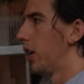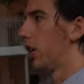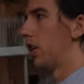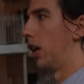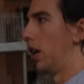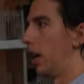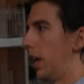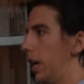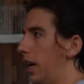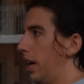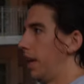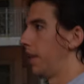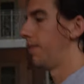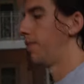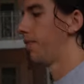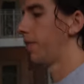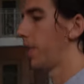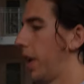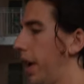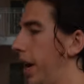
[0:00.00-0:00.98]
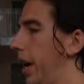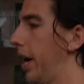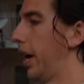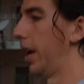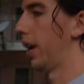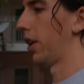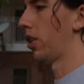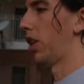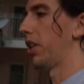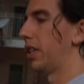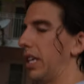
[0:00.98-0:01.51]
Got here,
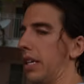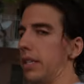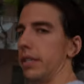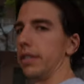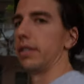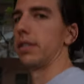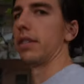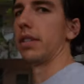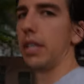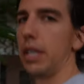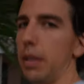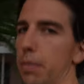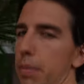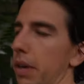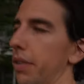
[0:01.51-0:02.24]
I got a decent sleep,